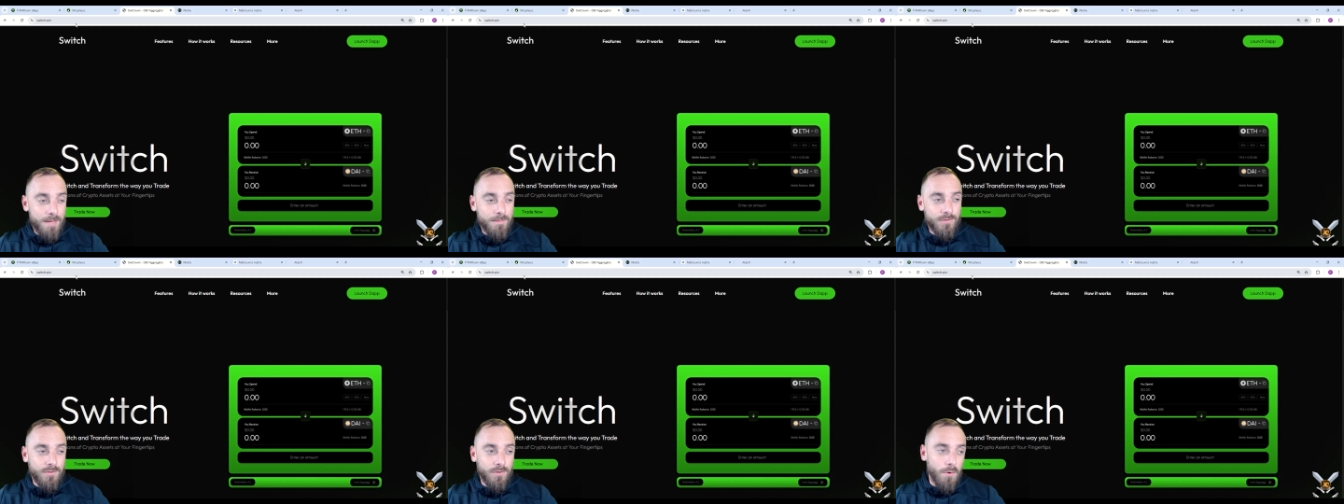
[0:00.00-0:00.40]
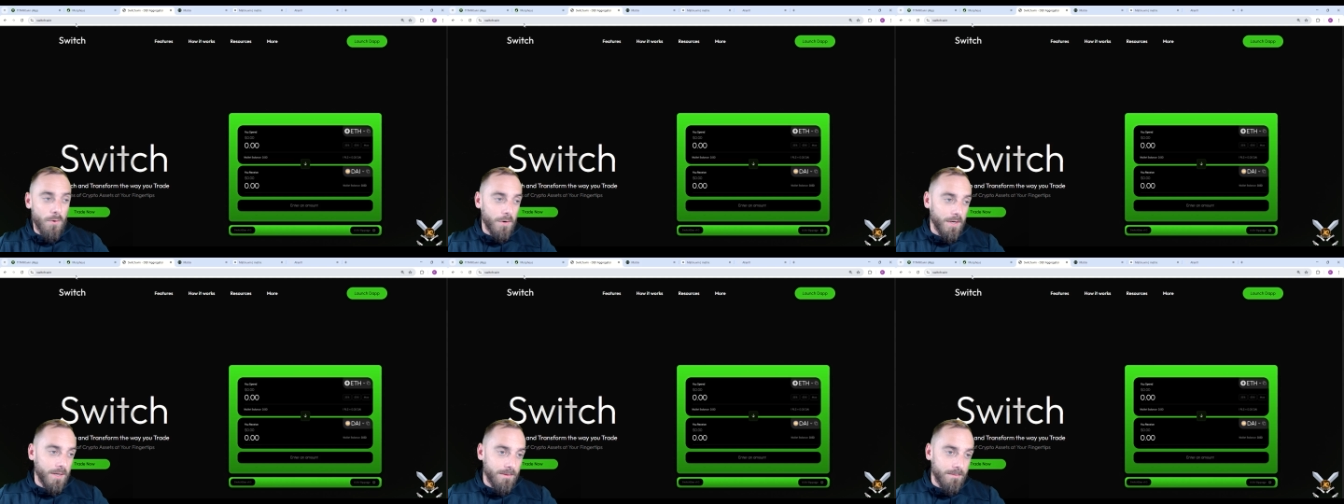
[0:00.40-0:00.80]
of this
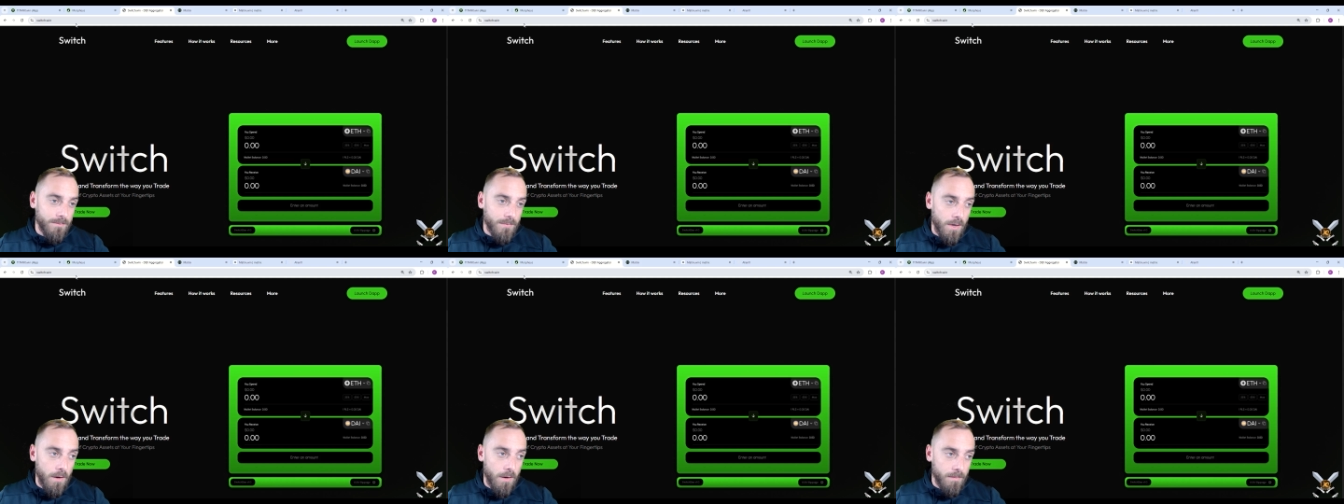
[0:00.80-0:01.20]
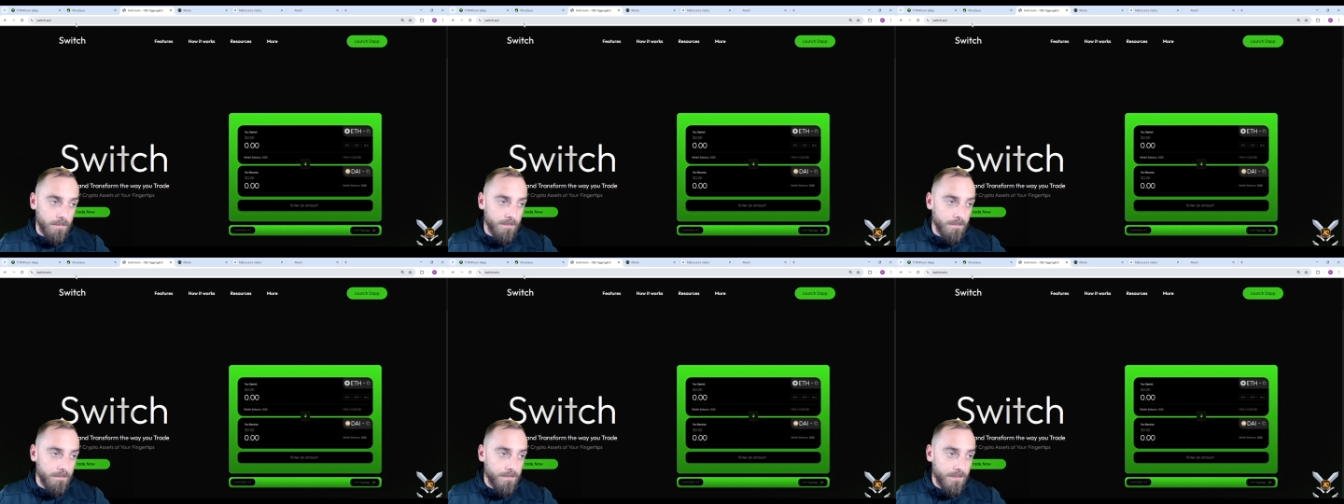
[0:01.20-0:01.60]
recording,
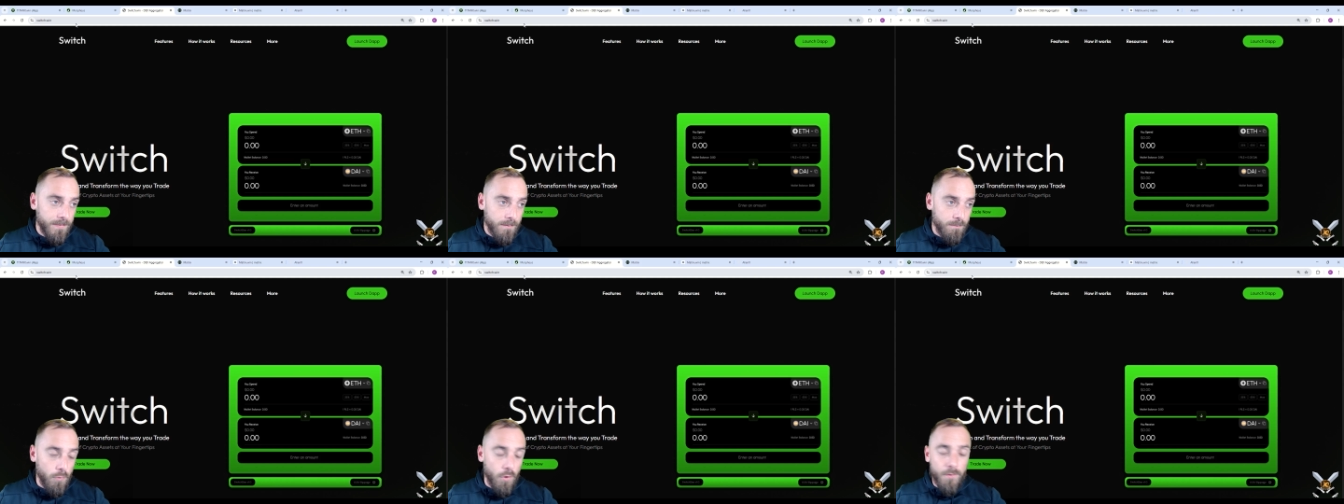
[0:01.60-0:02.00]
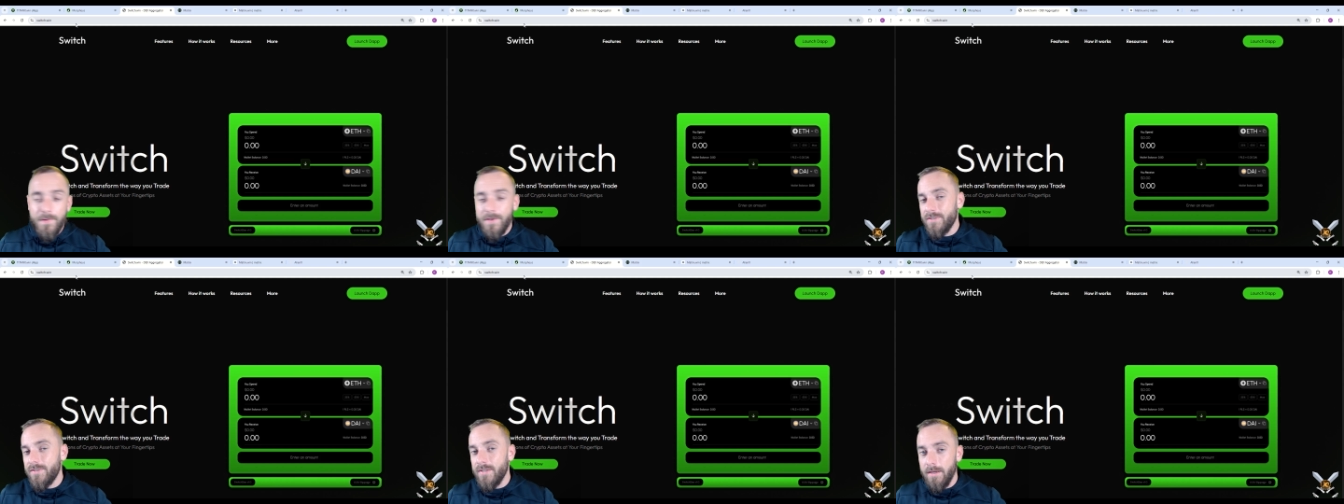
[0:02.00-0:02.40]

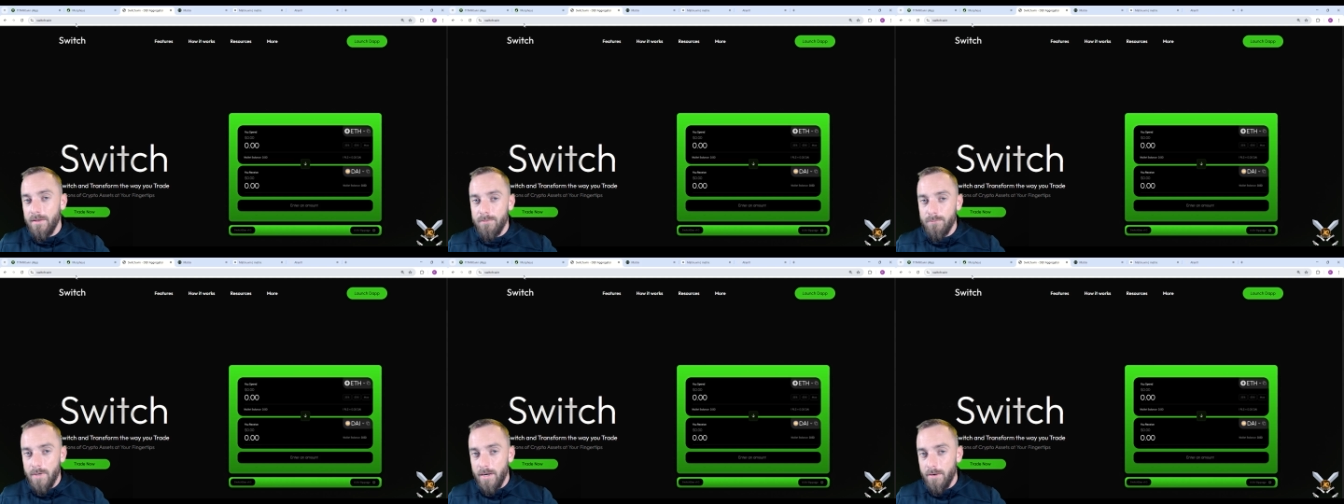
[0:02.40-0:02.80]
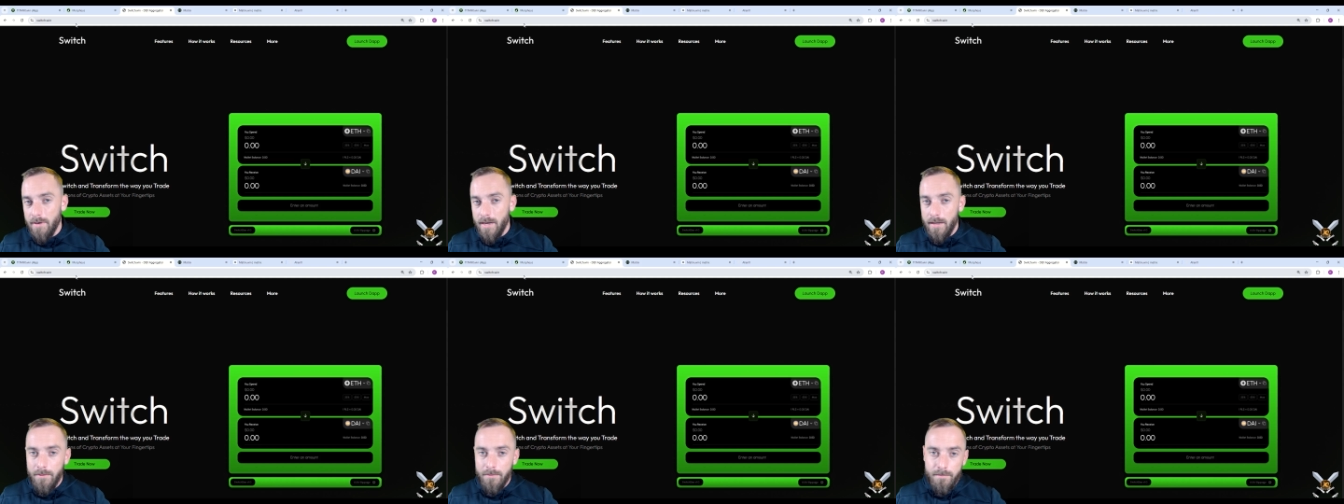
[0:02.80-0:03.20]
Morpheus is sitting right
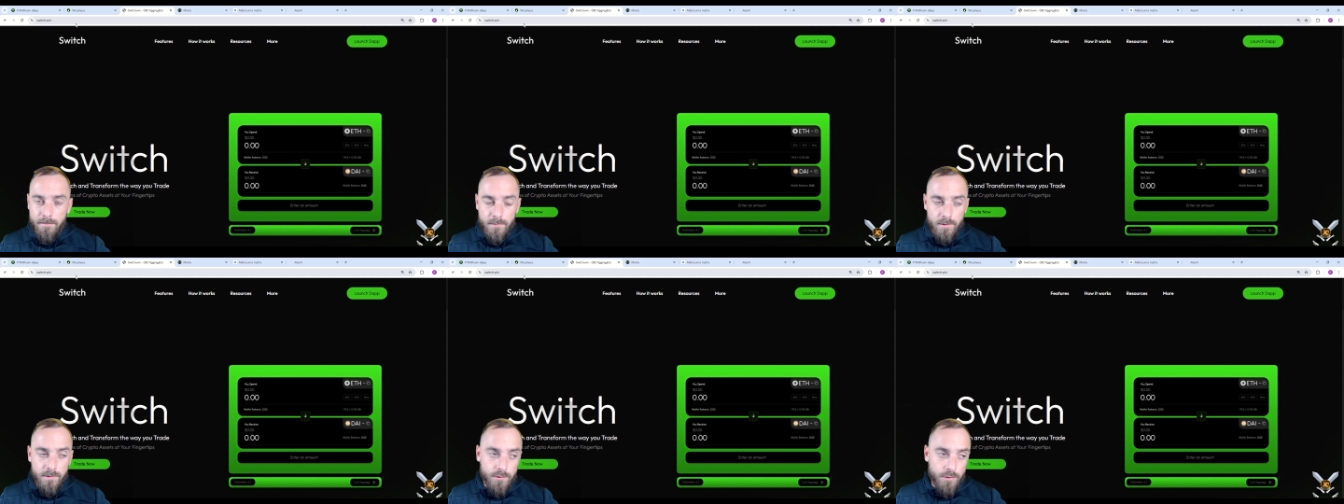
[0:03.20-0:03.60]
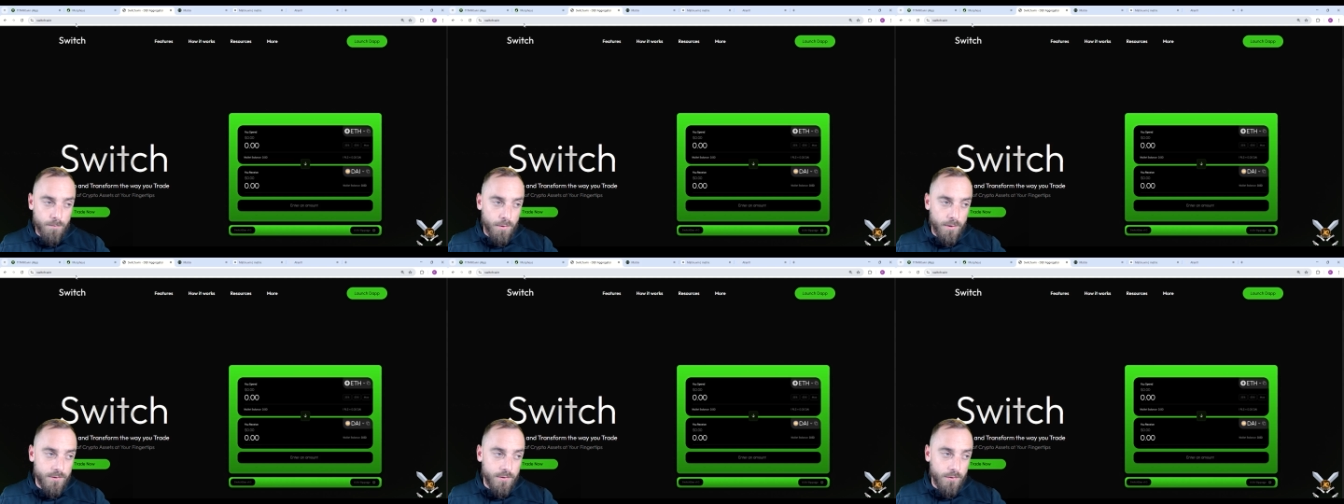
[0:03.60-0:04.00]
around
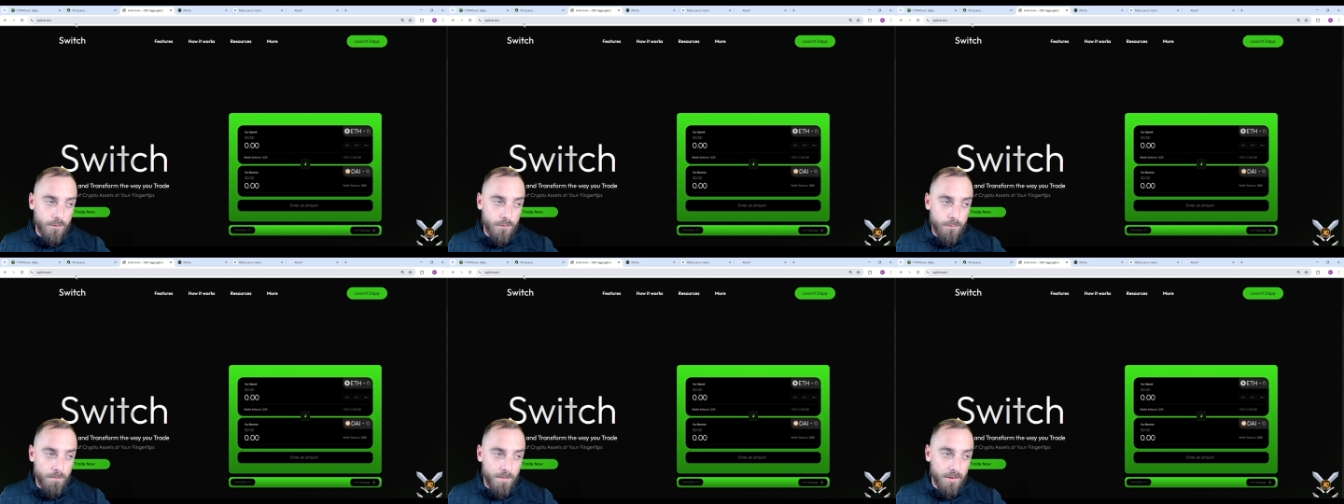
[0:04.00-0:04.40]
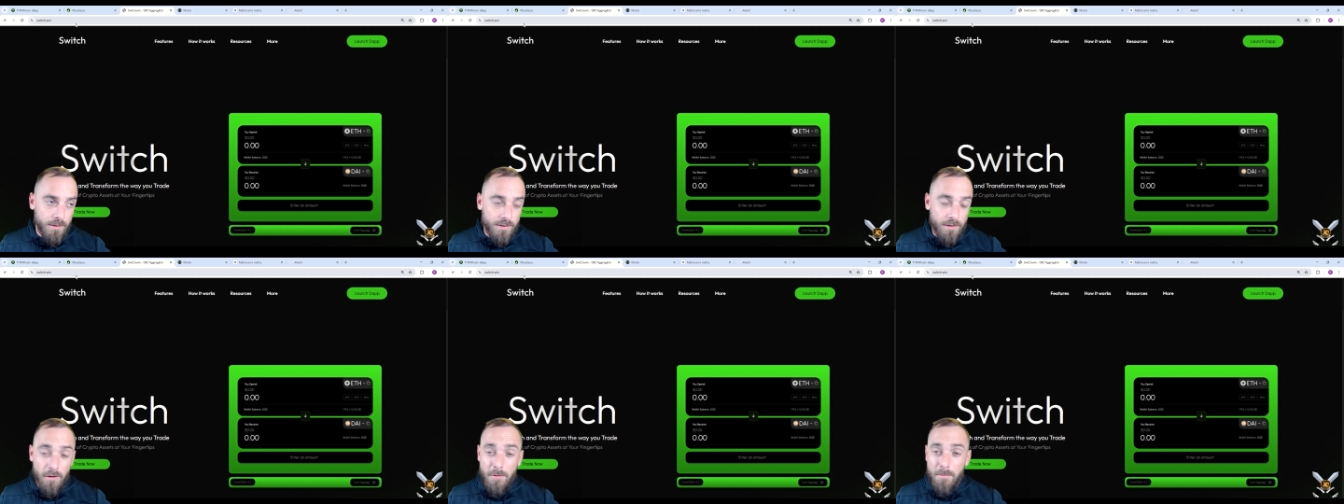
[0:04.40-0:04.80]
$2.2
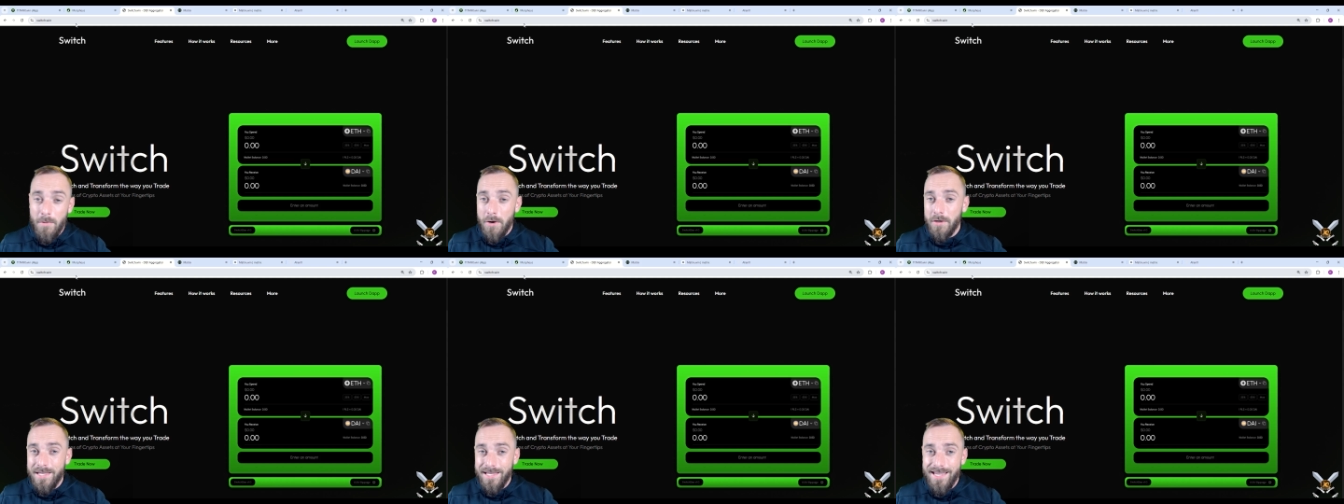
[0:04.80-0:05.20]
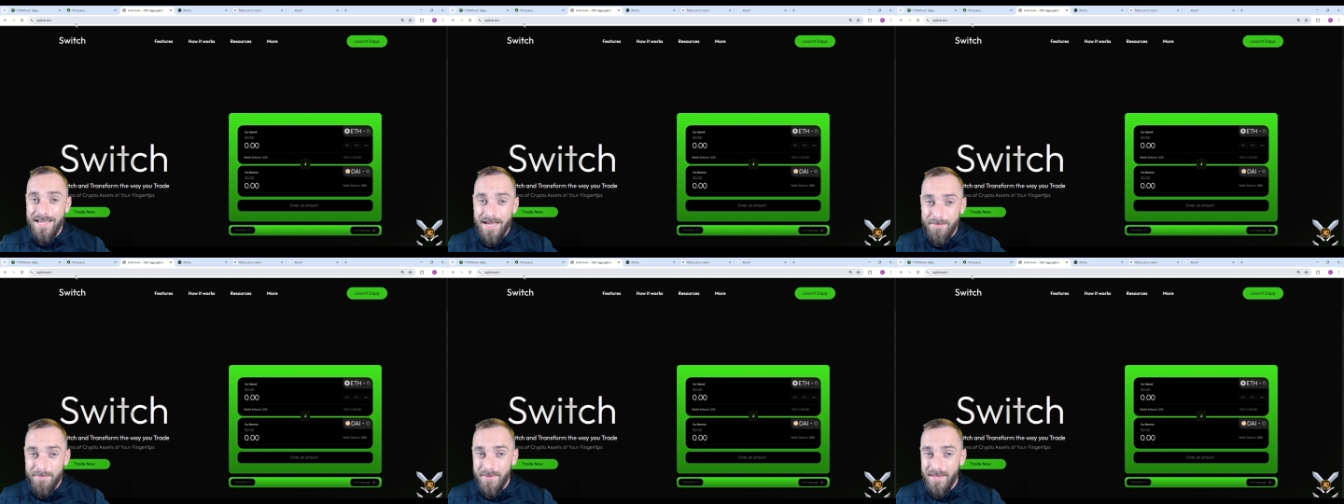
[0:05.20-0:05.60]
million market
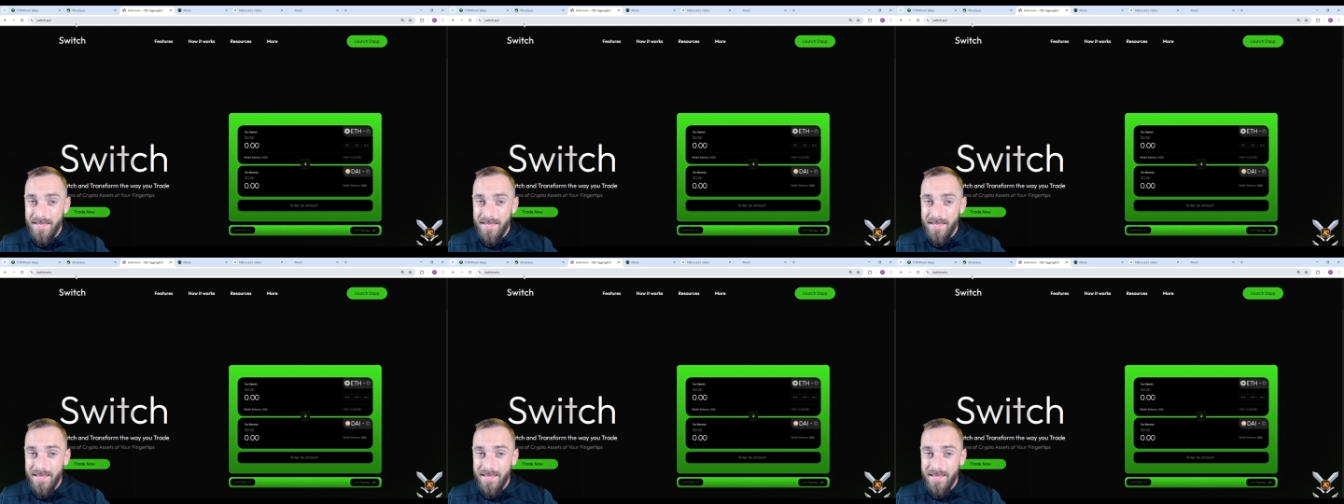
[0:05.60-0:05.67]
cap,